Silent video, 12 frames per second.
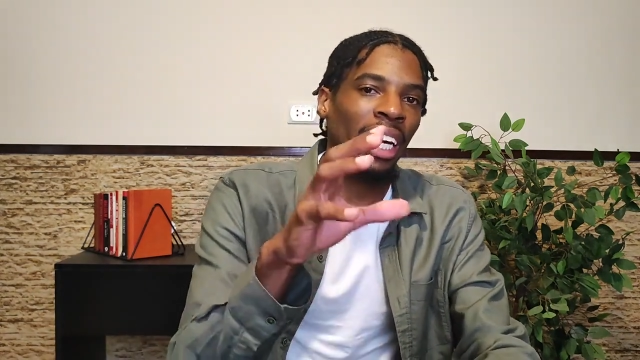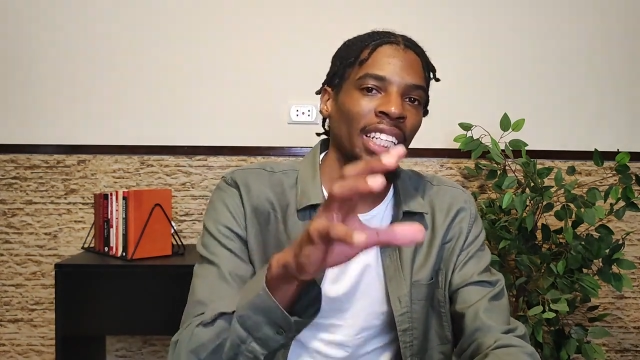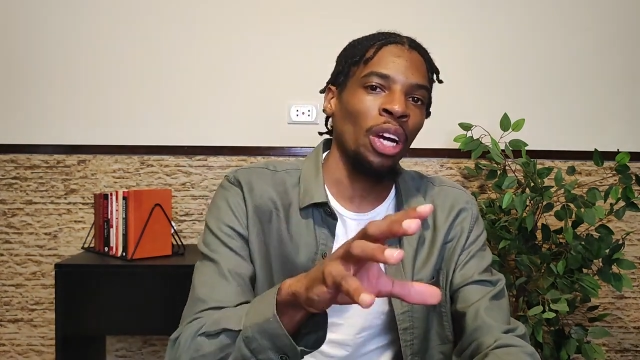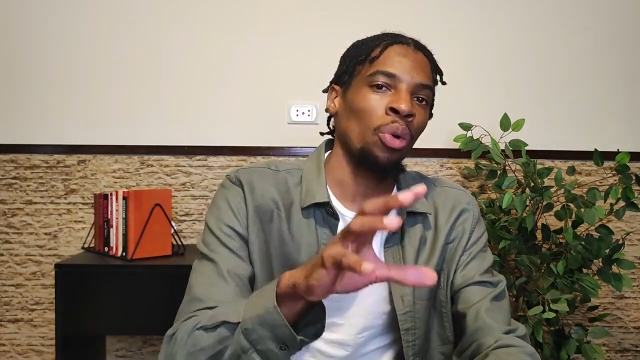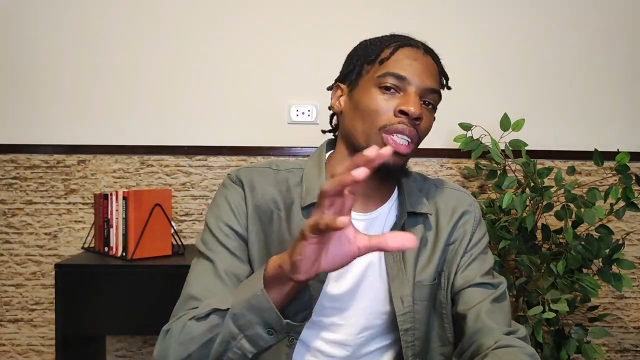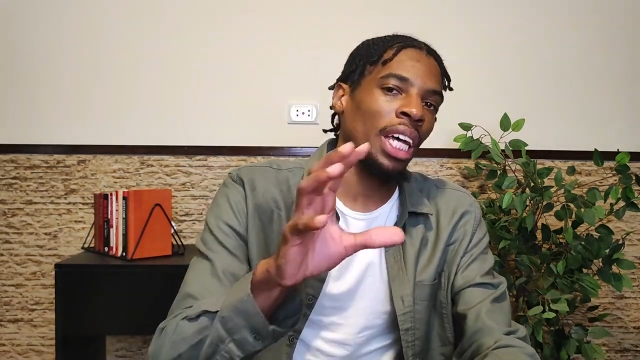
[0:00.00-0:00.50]

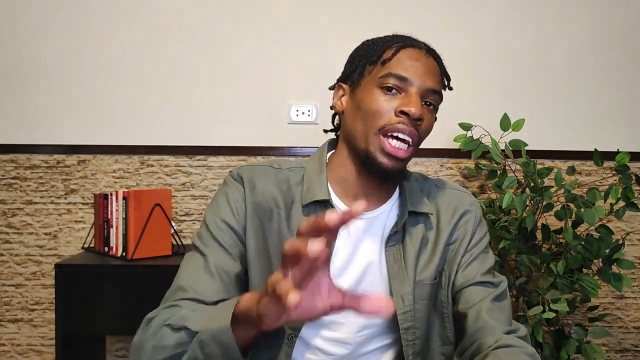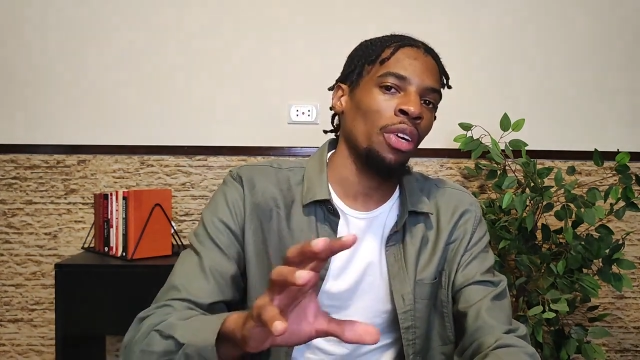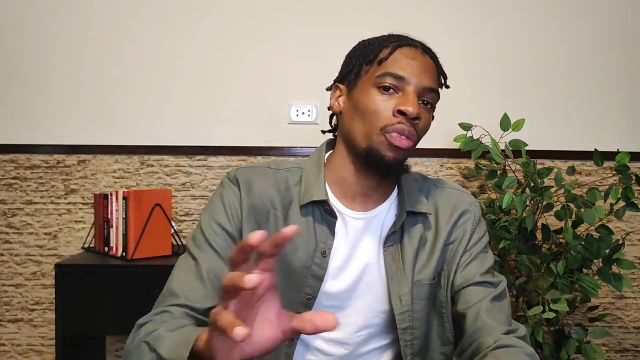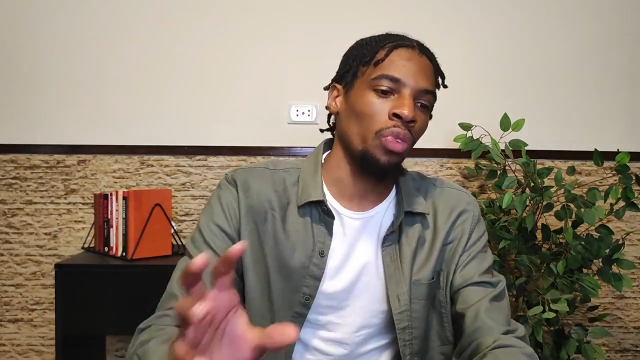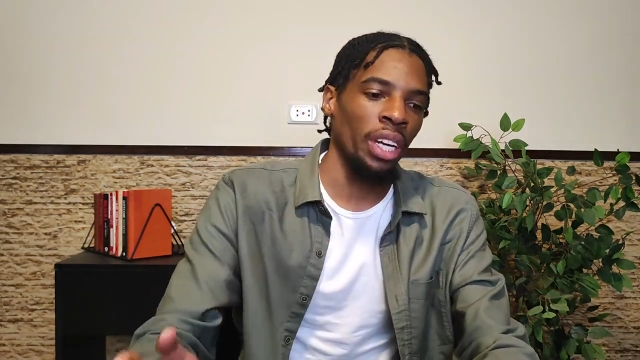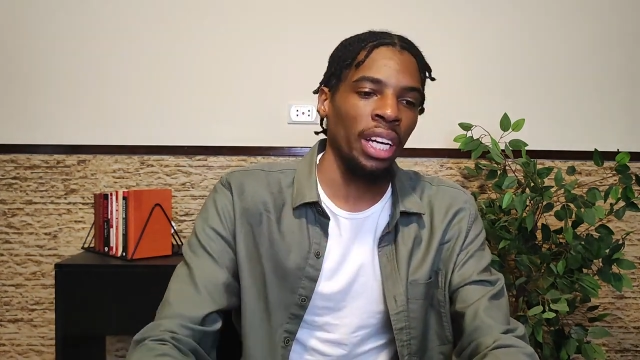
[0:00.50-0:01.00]
There was a lot
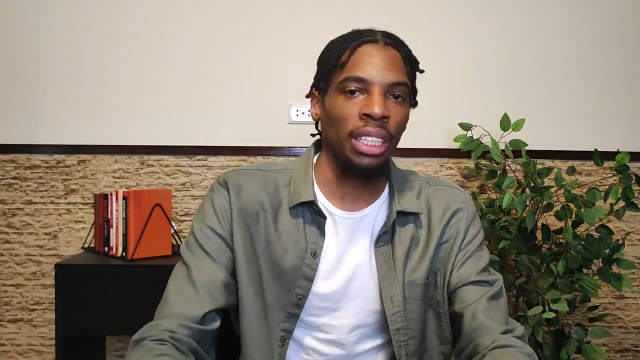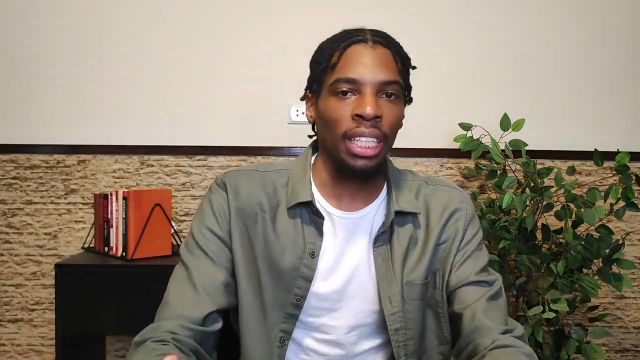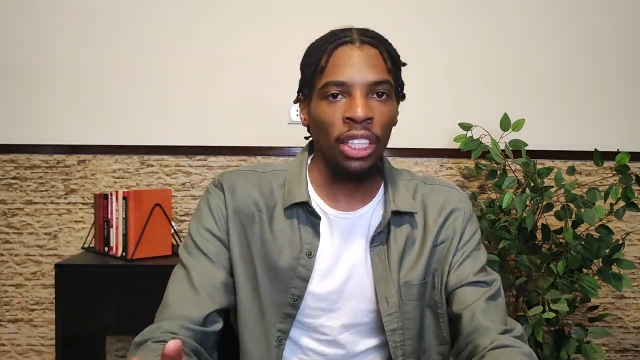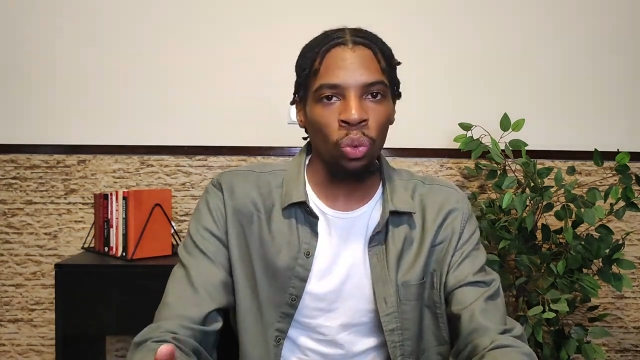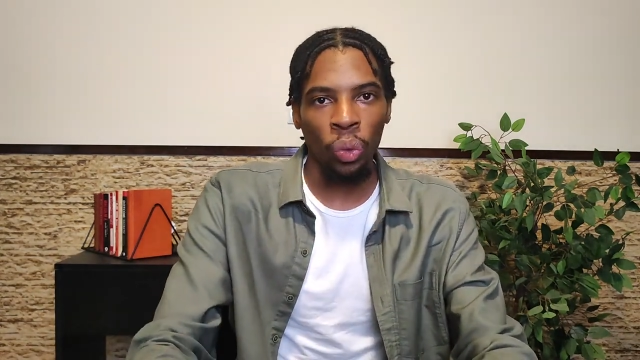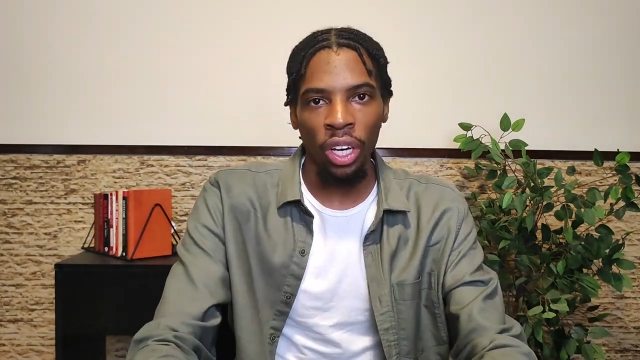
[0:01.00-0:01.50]
of
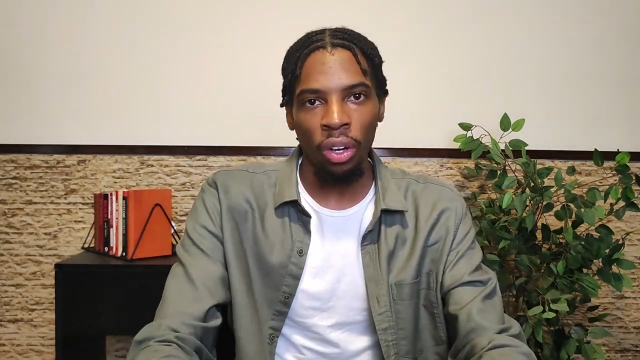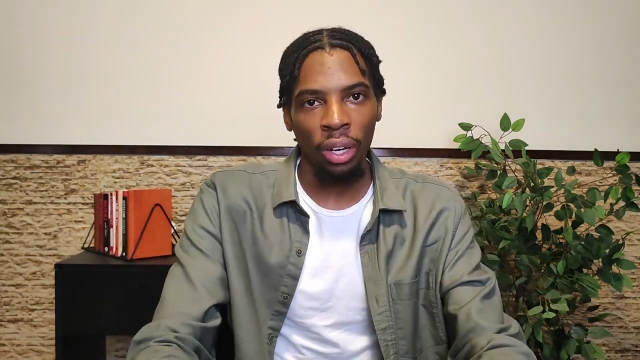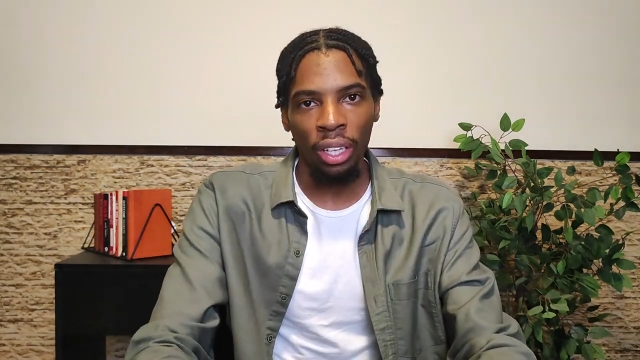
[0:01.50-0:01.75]
convenience as well.